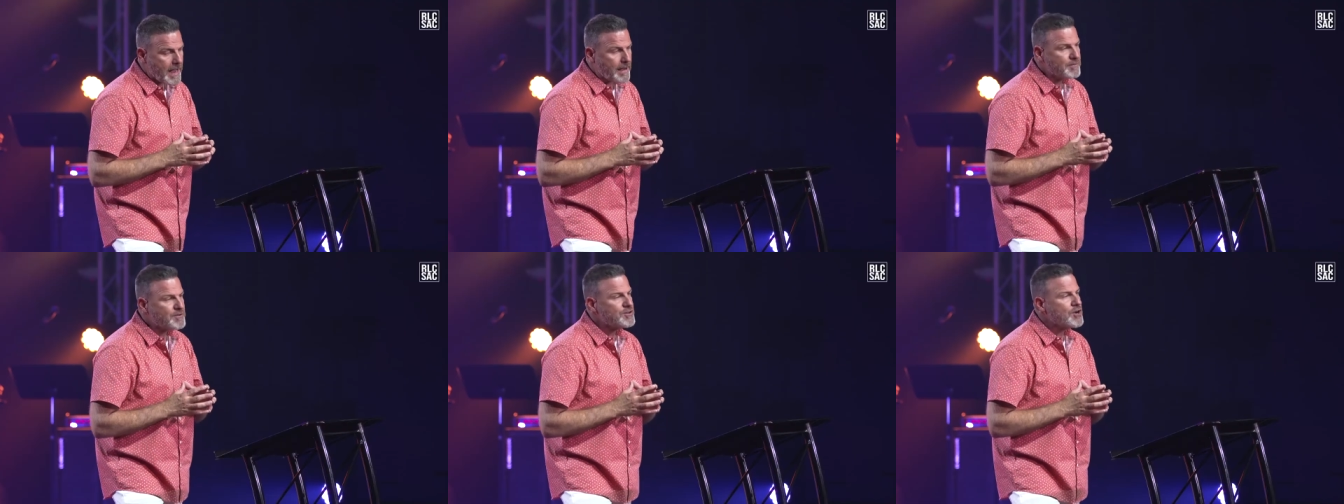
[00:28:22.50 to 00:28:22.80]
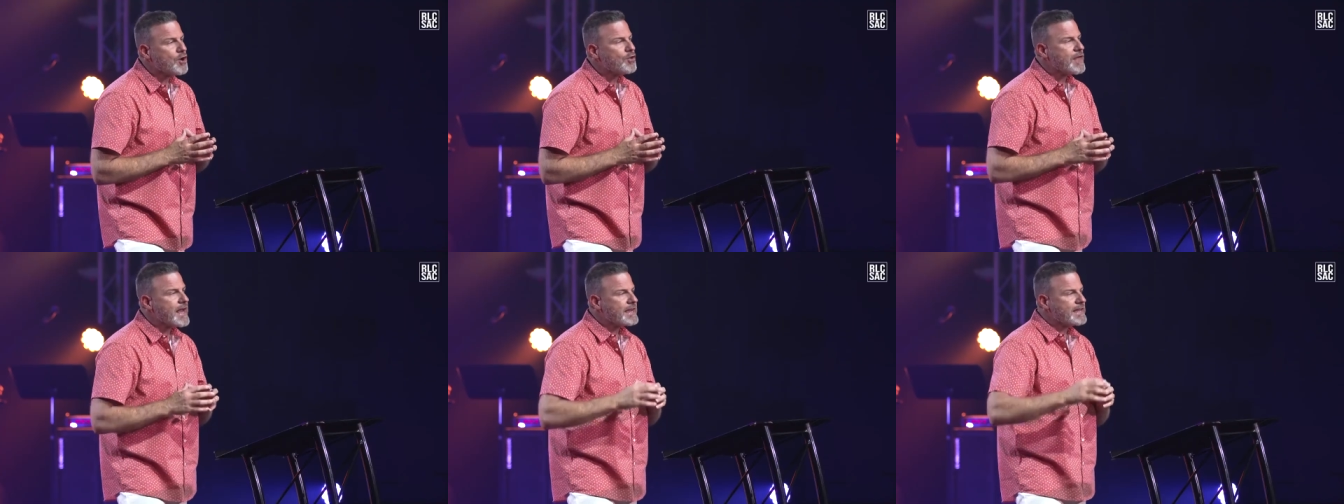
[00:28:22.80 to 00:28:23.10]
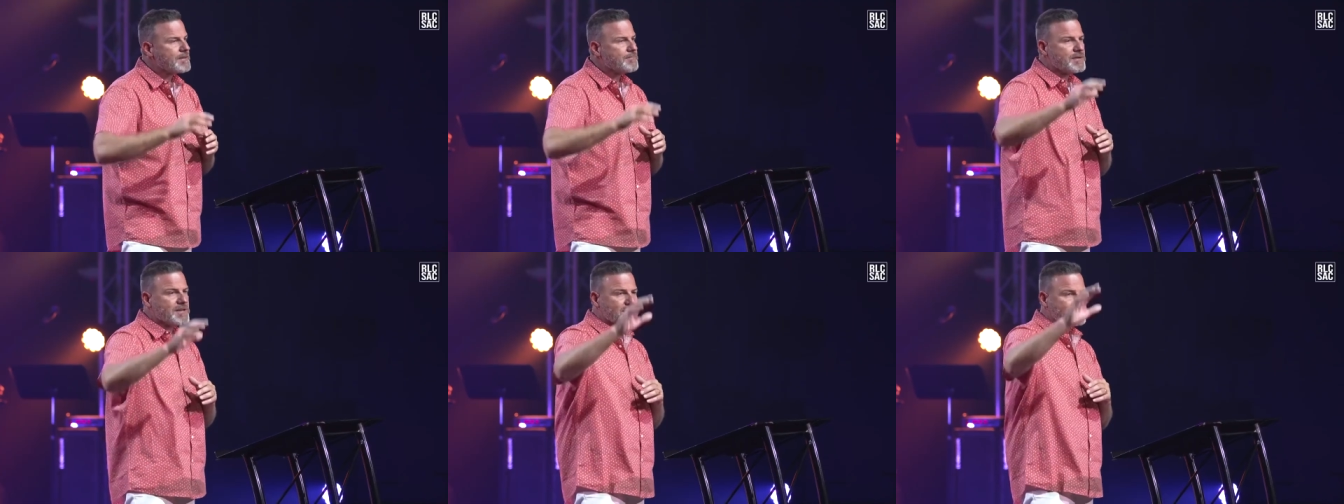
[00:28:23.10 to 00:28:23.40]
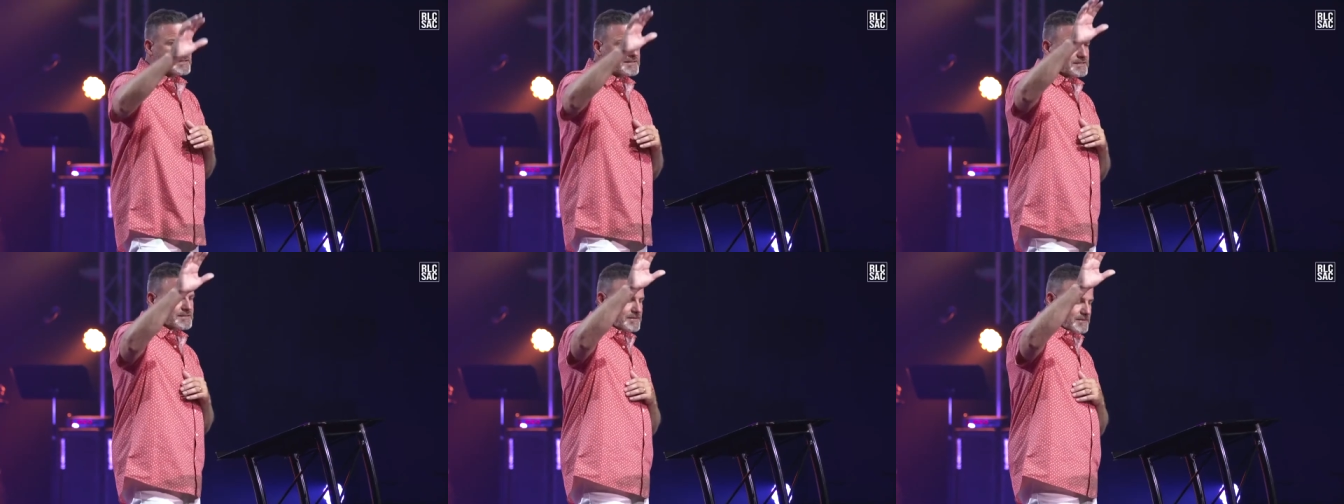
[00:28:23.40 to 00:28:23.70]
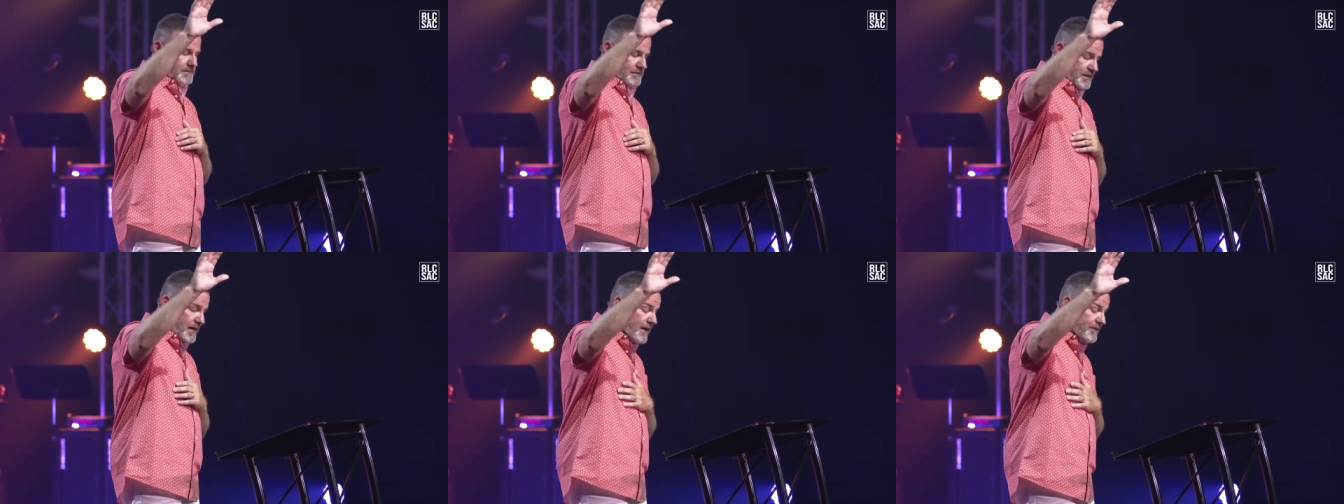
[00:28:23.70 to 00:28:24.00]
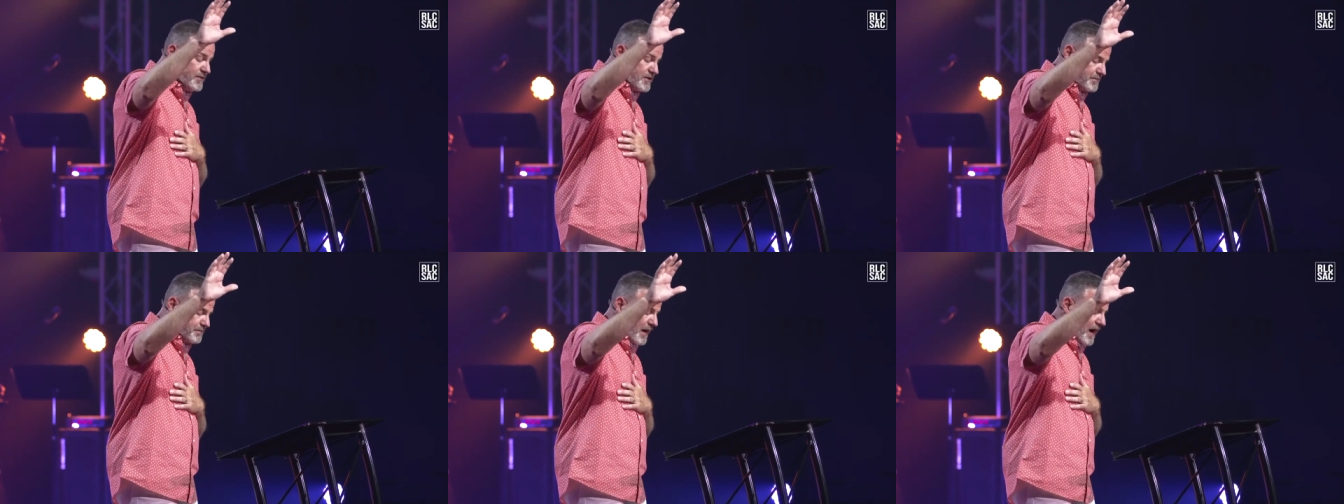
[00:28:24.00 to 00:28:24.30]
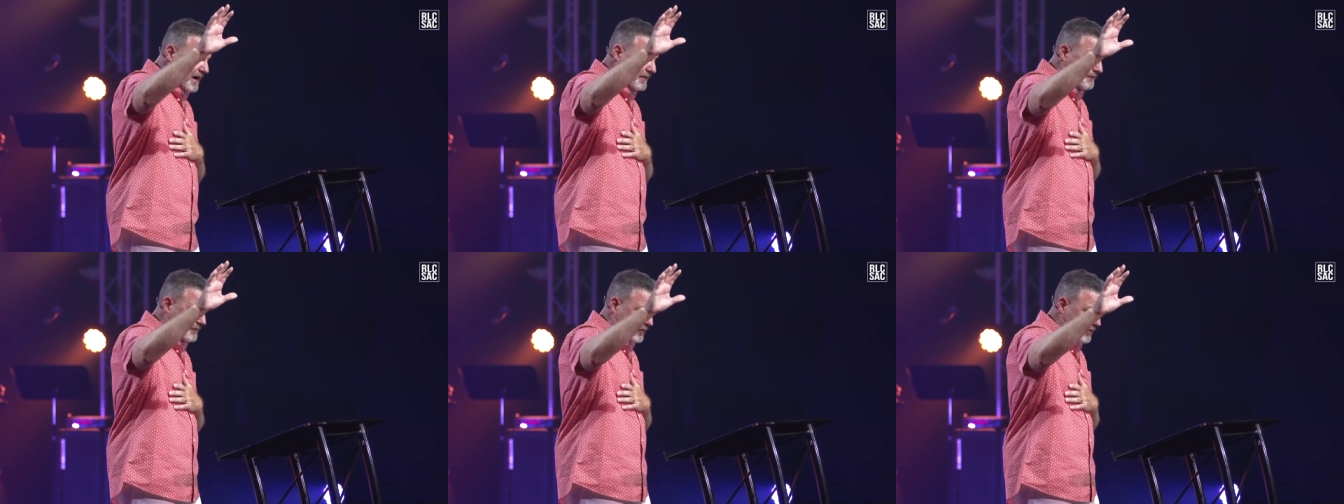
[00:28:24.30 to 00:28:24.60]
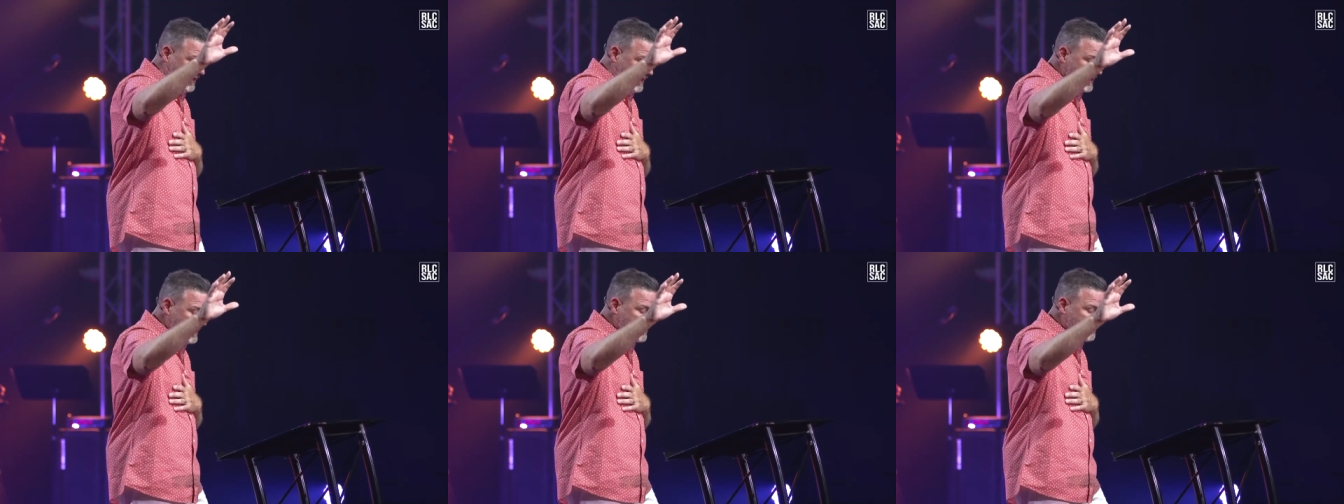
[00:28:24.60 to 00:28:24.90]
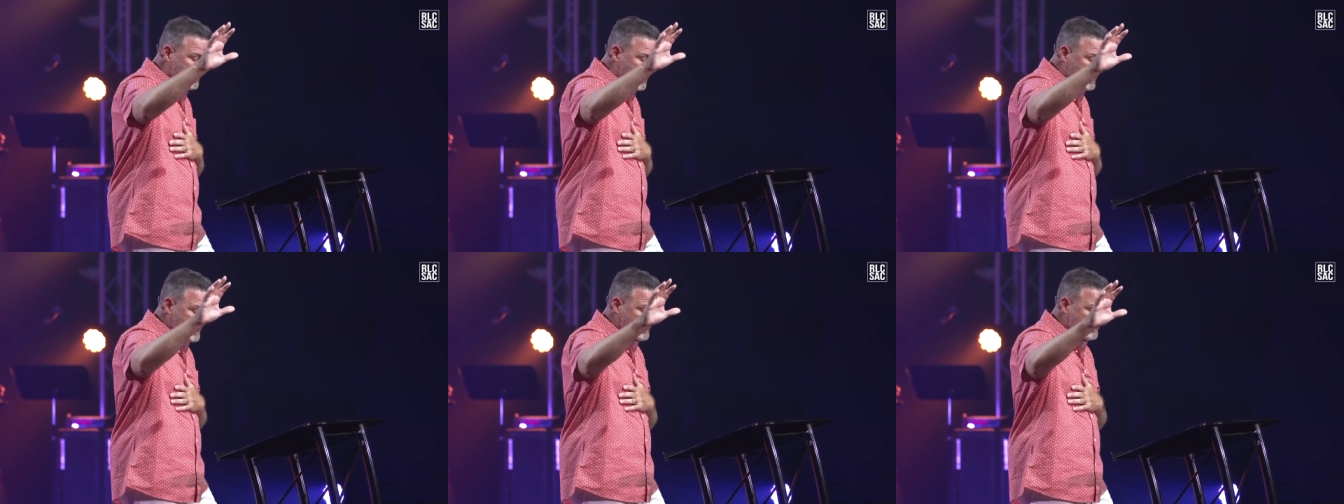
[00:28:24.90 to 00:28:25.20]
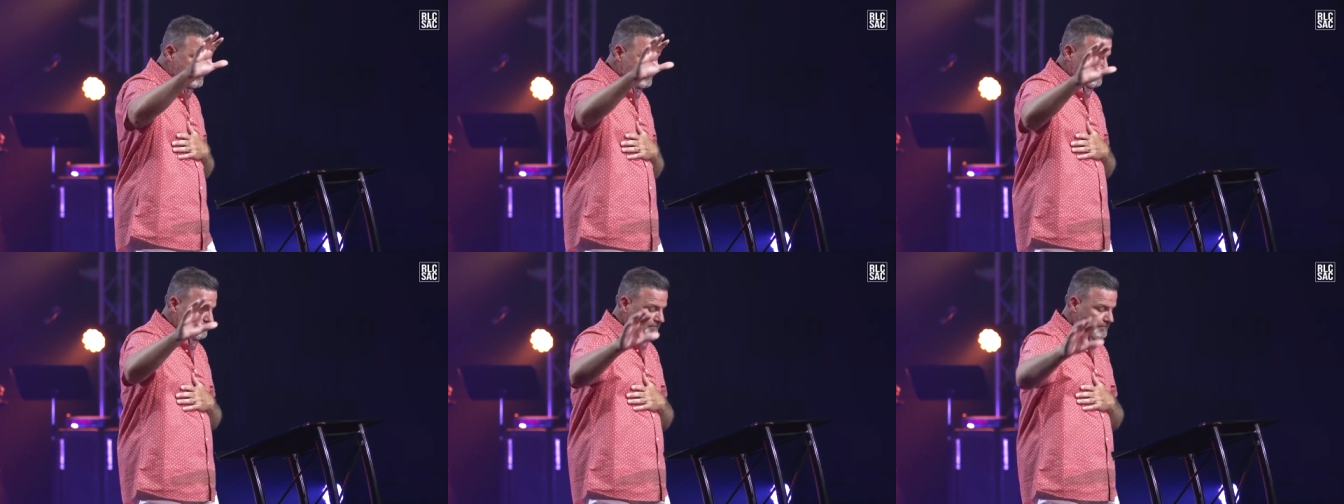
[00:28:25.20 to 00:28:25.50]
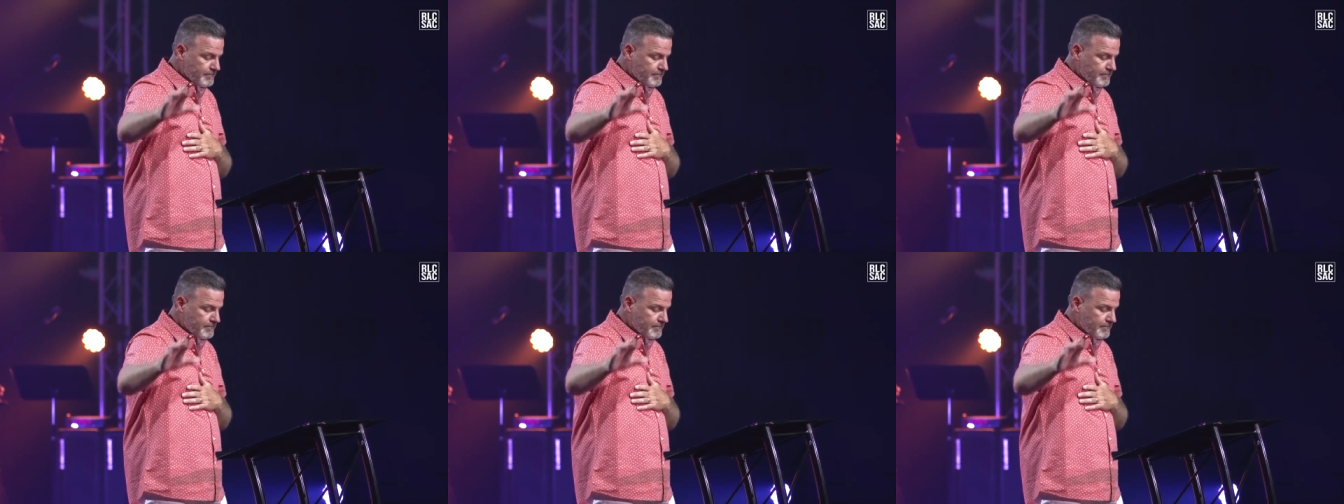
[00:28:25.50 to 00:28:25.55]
How many know that can be a tough spot for anyone?